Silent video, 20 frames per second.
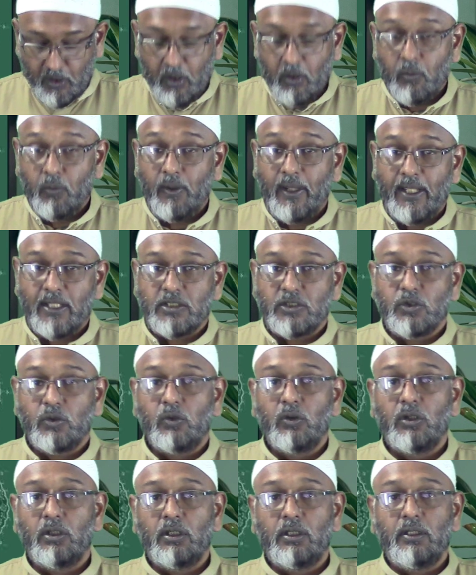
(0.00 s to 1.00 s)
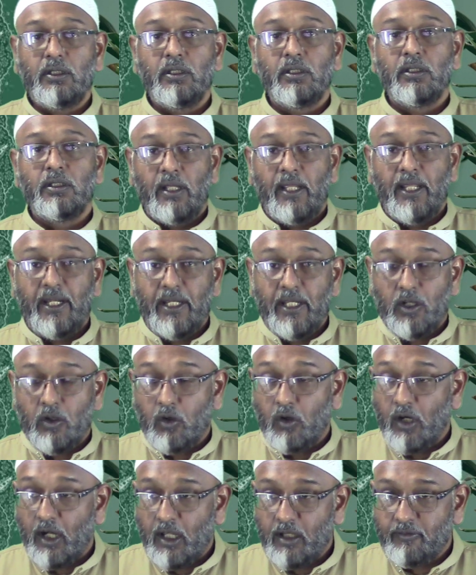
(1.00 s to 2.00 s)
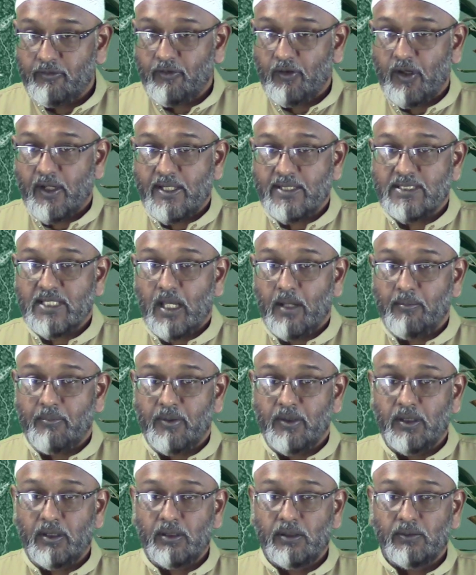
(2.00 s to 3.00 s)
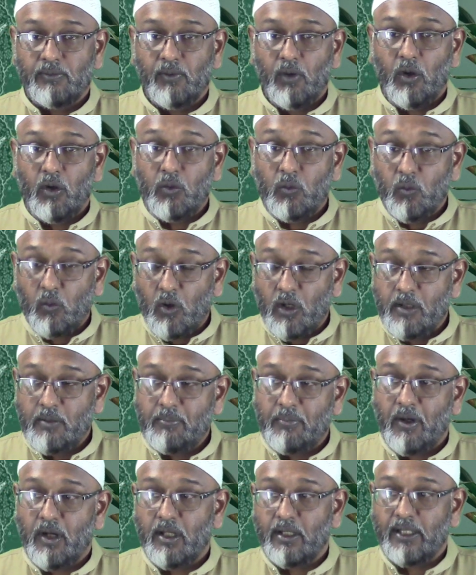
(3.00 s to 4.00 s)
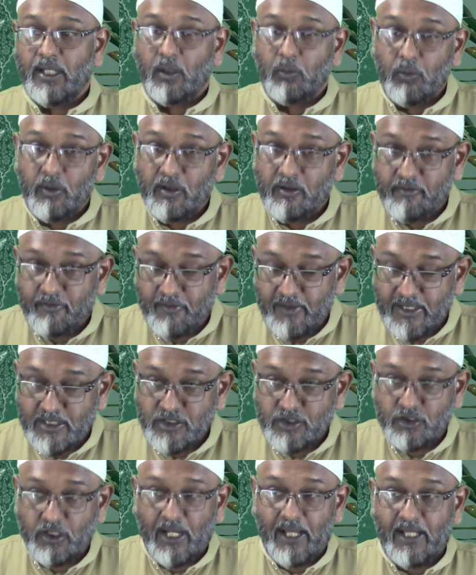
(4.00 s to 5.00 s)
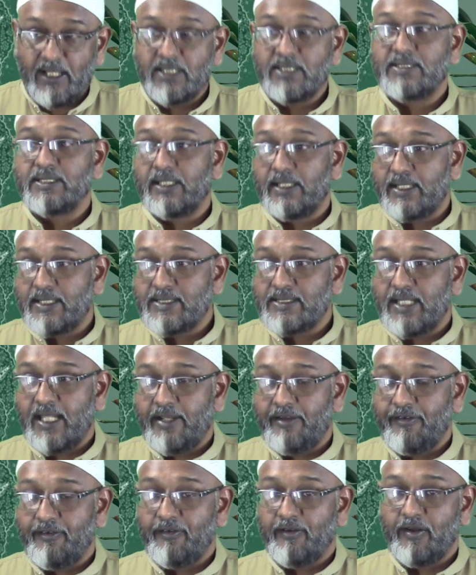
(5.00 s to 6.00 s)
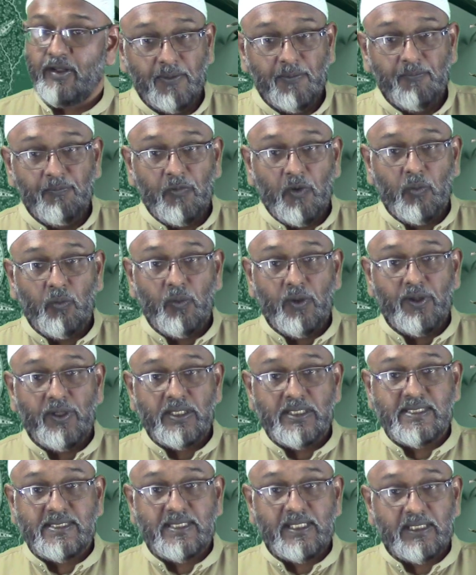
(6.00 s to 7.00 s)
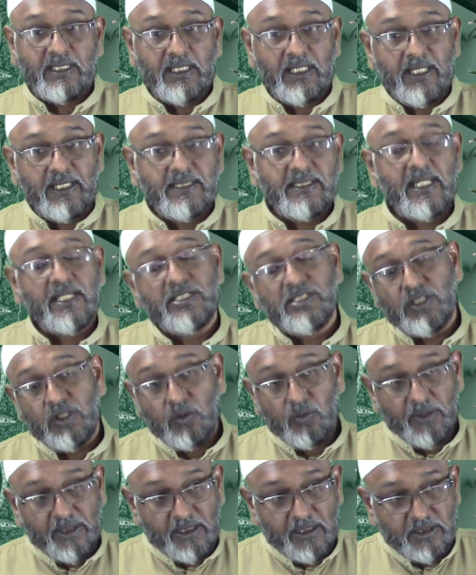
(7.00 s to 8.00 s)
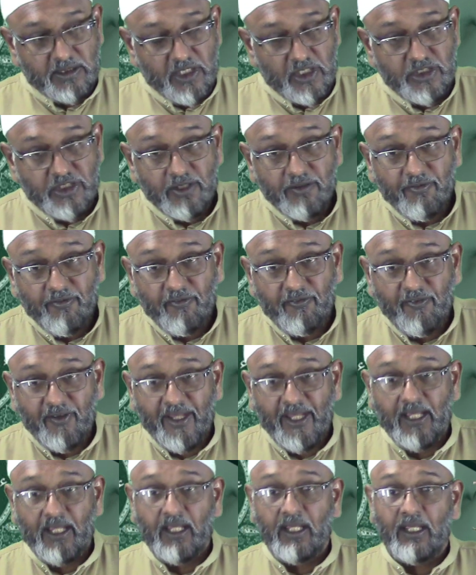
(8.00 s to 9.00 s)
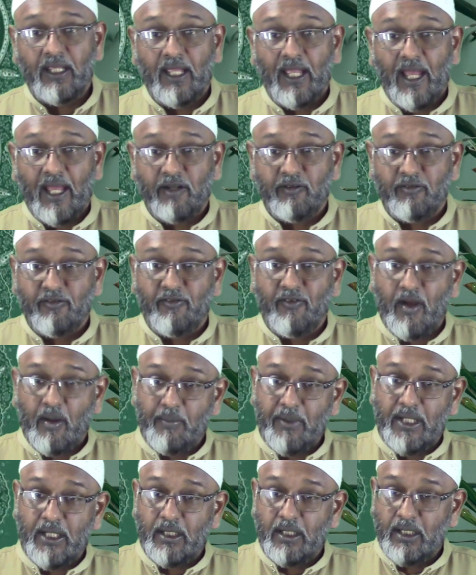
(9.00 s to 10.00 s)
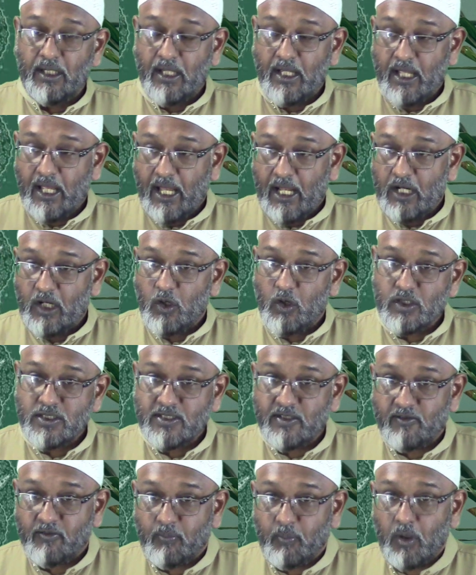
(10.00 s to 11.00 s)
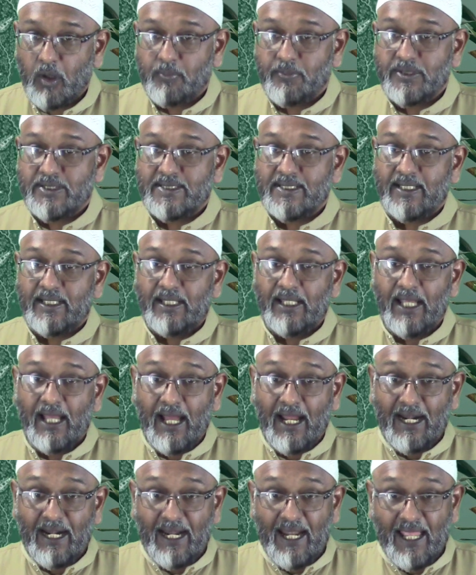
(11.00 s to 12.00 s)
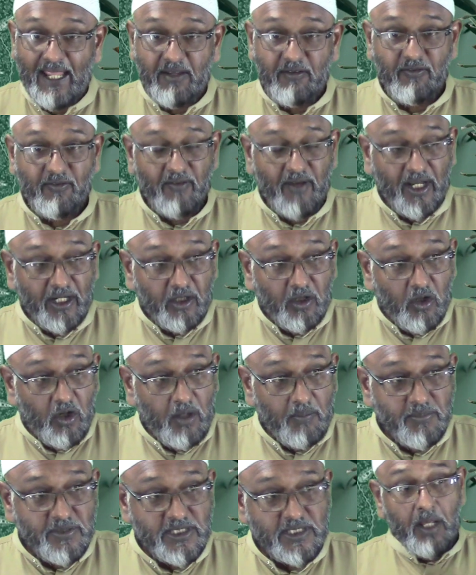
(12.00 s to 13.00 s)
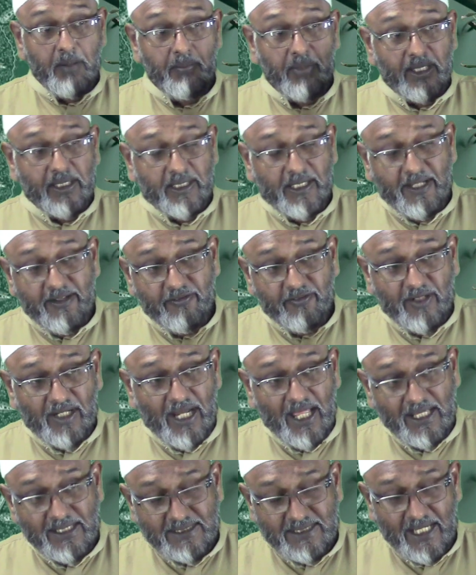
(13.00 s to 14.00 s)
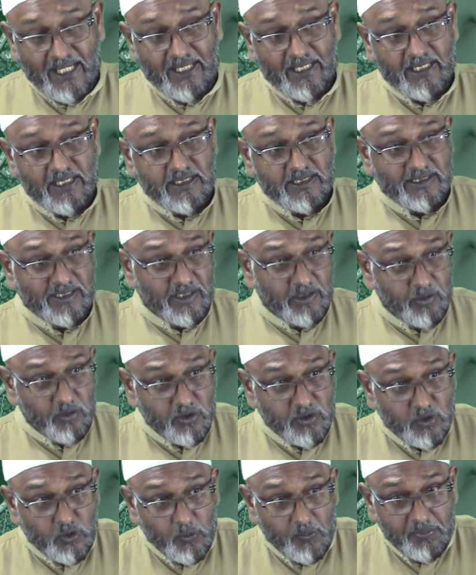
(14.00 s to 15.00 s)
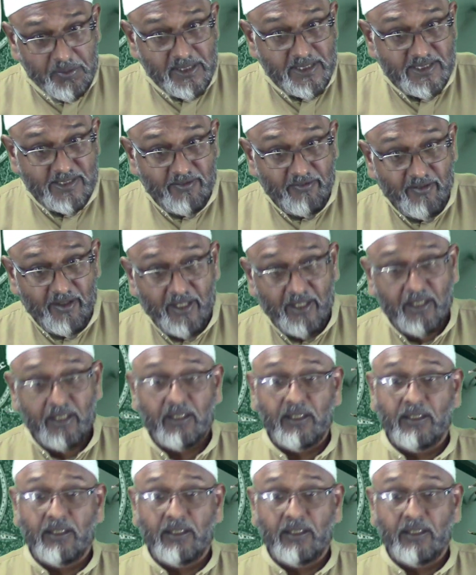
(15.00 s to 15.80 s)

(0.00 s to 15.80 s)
We are told in the Quran, for example, on one part that we'll face trials in this life. We'll certainly test you with a touch of fear and famine and loss of property and life and crops, but give glad tidings to those who persevere.